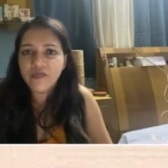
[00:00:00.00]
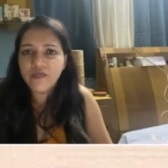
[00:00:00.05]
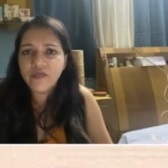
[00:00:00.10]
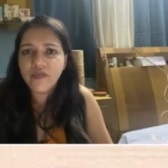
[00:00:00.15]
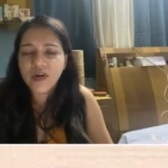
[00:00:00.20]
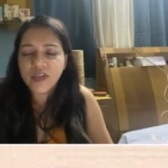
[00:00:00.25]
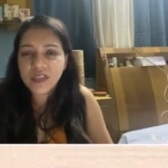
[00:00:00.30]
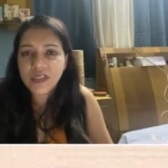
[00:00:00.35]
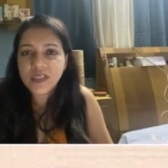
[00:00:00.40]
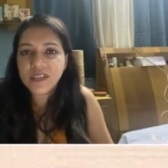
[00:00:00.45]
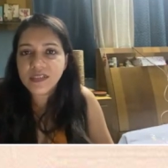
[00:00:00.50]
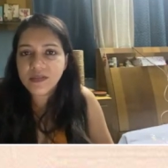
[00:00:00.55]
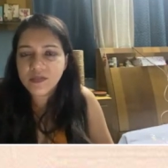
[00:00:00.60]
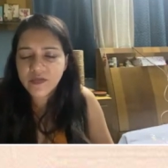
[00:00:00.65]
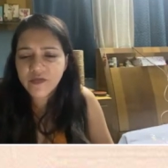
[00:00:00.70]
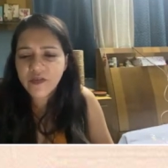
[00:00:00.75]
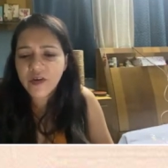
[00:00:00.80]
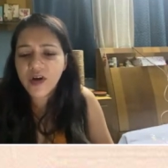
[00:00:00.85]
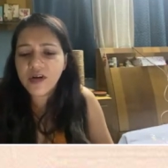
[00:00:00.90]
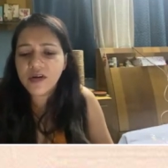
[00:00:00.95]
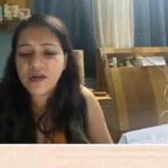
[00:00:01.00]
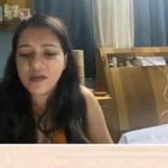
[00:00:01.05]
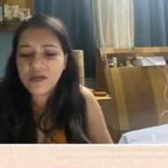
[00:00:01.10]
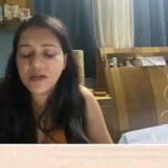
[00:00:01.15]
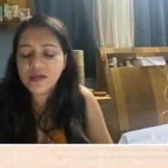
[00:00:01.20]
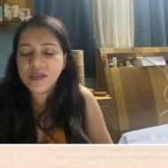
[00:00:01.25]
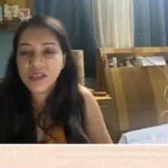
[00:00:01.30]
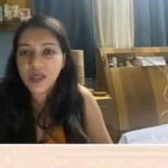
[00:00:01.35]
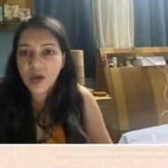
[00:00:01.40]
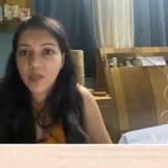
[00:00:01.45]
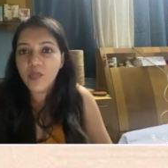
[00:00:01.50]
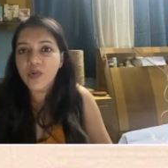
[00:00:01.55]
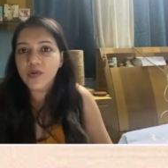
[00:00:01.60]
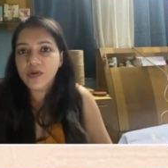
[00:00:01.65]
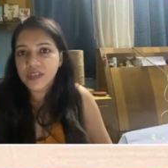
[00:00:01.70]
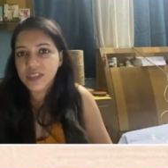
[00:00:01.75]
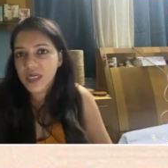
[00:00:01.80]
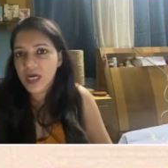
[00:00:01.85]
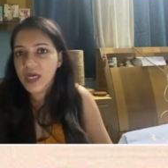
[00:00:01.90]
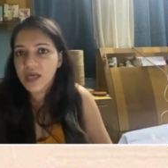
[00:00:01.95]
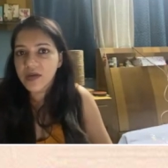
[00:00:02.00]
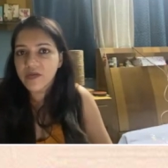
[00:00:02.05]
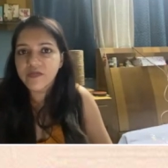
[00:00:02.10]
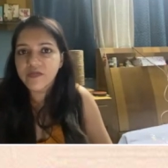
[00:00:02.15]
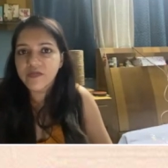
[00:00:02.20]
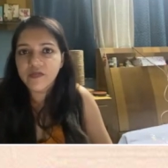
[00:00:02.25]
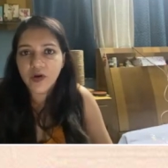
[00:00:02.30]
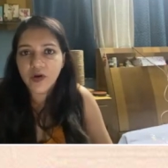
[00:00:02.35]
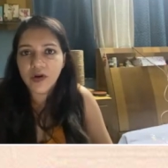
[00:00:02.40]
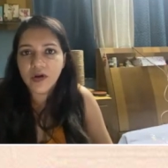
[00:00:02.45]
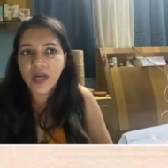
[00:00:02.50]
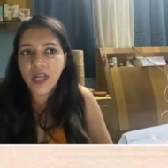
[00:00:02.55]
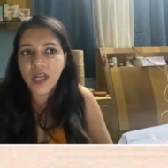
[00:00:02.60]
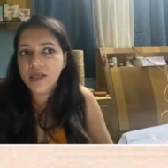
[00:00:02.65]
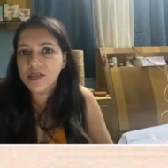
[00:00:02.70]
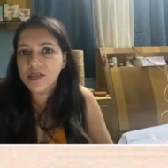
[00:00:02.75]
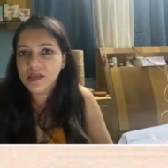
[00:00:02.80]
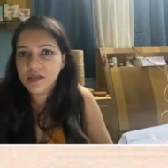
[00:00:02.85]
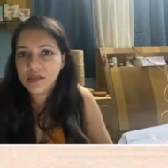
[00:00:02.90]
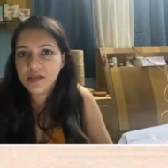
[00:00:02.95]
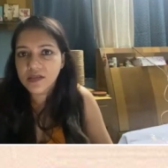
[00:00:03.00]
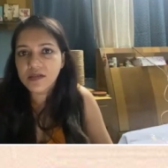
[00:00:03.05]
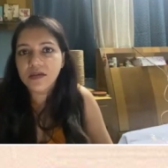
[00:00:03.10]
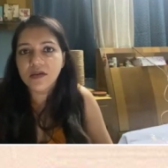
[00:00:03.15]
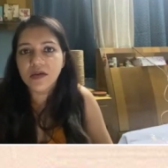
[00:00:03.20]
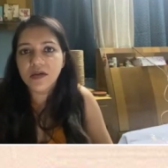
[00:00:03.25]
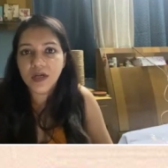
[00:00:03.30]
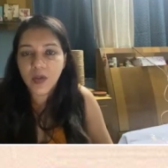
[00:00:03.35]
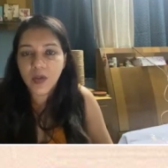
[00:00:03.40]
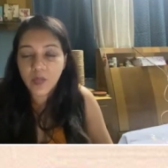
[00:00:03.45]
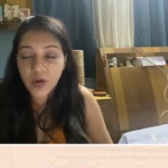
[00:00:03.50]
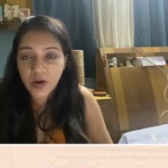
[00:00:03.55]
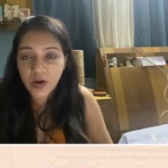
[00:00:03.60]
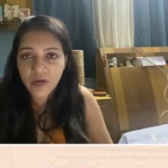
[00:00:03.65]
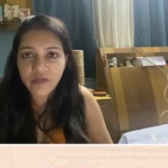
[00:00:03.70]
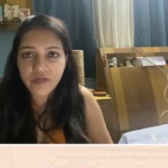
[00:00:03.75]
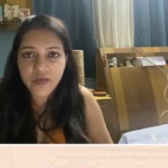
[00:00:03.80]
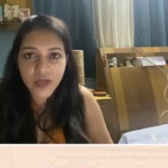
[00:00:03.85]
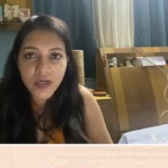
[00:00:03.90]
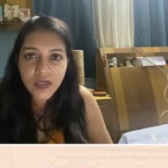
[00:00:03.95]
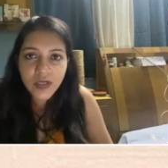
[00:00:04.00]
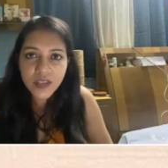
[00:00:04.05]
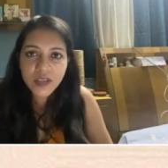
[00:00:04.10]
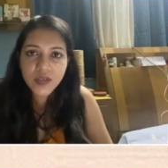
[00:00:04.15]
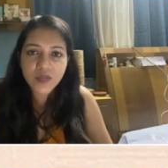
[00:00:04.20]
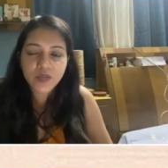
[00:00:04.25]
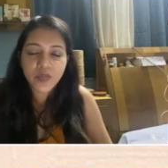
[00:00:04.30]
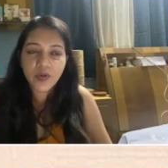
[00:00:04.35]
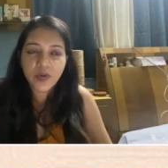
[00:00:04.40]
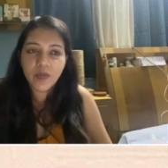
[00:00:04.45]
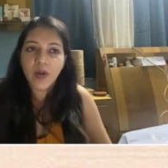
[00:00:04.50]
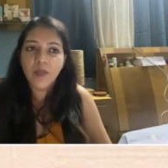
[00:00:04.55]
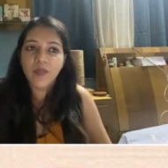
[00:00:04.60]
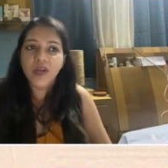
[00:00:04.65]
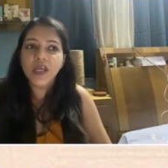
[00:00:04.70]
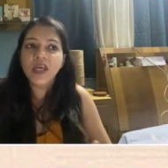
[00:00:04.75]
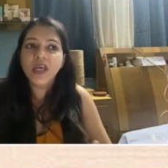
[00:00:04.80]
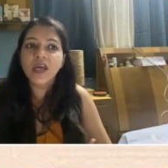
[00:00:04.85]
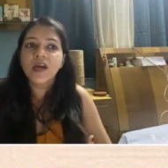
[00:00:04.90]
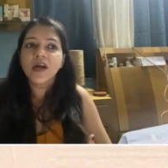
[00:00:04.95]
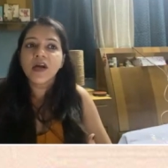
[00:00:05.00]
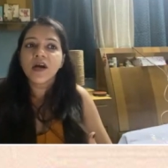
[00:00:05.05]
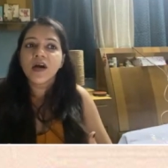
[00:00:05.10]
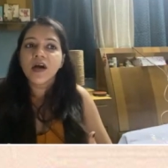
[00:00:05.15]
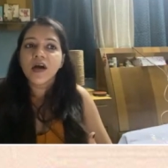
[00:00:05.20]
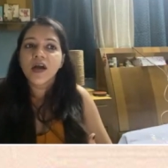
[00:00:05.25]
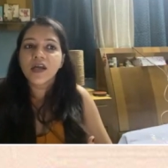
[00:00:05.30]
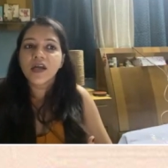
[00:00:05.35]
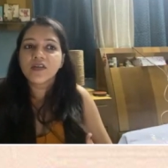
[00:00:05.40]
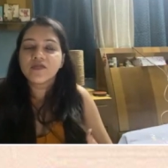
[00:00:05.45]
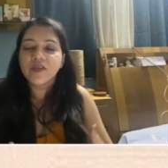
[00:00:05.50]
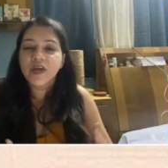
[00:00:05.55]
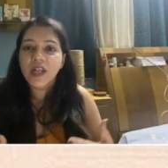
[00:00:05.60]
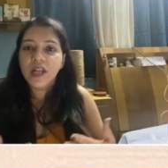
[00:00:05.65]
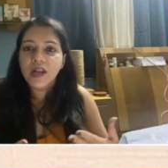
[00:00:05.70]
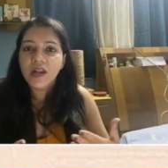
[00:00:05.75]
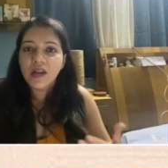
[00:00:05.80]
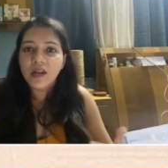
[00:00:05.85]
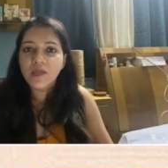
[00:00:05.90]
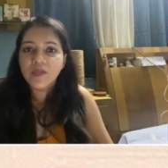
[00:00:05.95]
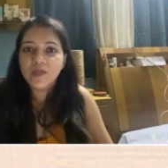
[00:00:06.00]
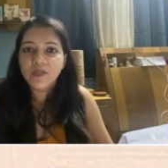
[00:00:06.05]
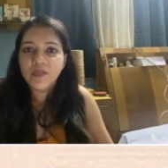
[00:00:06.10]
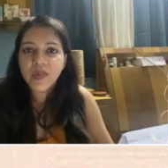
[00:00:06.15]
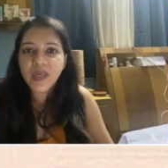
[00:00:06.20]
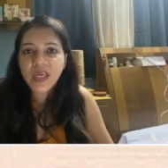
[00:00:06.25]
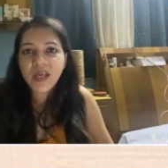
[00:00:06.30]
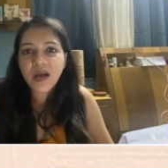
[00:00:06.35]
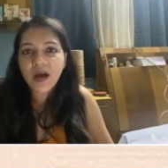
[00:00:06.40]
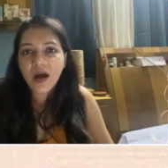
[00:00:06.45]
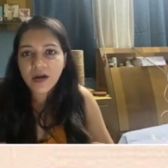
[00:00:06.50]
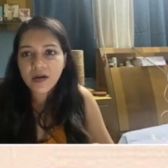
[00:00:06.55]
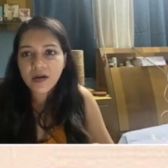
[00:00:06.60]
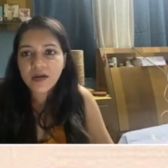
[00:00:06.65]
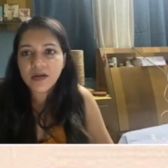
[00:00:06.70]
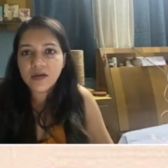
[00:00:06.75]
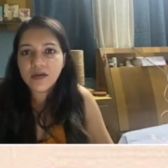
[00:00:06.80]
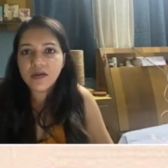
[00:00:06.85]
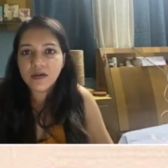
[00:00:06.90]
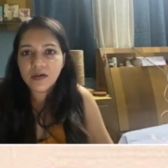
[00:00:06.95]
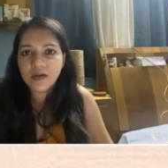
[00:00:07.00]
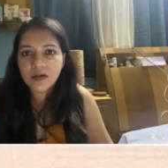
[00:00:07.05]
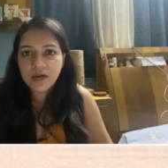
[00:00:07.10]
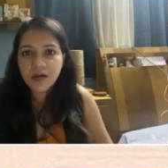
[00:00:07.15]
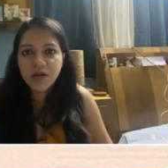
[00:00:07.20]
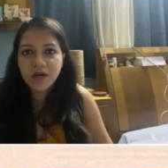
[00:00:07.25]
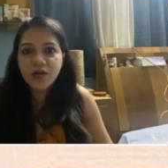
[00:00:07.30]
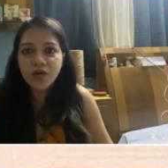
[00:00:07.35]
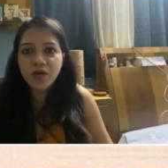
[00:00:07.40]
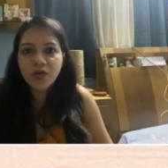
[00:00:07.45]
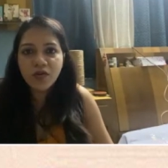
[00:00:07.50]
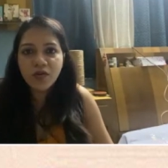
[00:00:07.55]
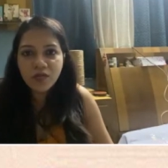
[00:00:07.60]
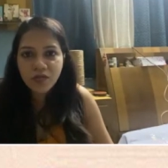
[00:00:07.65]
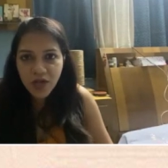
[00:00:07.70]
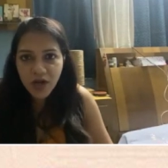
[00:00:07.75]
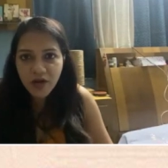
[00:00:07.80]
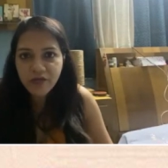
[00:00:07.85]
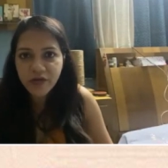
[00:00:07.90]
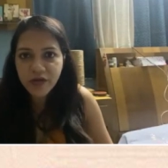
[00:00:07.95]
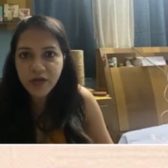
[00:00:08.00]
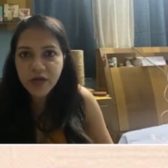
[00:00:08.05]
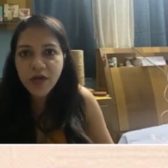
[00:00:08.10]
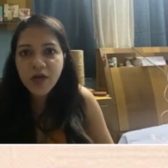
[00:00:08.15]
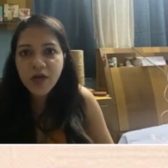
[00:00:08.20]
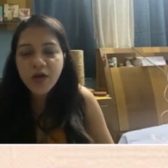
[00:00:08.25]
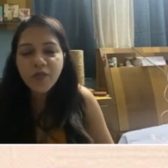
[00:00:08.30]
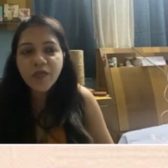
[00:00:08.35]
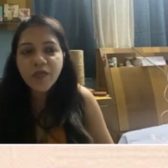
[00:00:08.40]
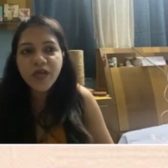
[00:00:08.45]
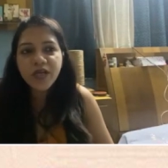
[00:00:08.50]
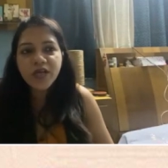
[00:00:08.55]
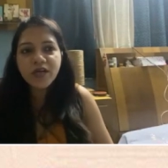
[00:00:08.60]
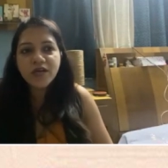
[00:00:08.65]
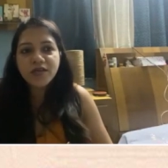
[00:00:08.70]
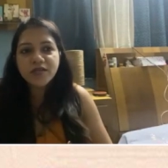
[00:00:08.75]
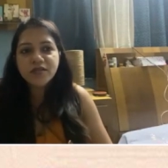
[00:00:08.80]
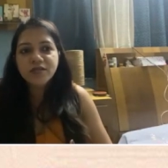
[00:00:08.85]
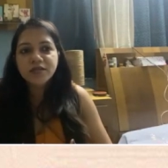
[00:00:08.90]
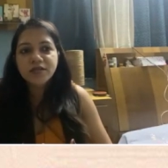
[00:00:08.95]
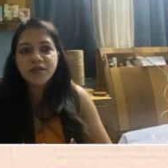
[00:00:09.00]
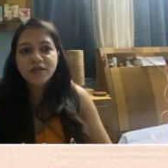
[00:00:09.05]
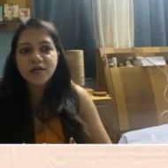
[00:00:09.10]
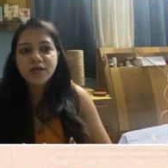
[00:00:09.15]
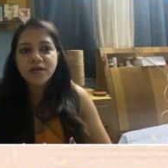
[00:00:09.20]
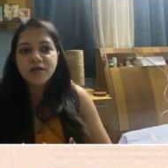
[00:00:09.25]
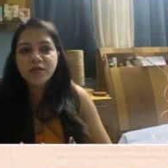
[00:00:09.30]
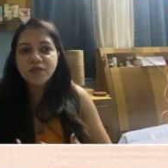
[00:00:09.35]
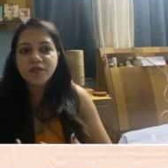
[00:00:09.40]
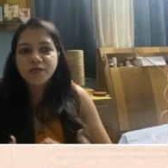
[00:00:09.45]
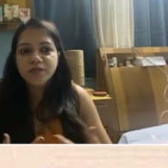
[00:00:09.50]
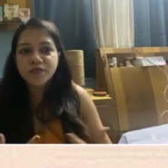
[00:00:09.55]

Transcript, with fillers: for this for some more time for next a uh, couple of years probably it will be under you know cover because um,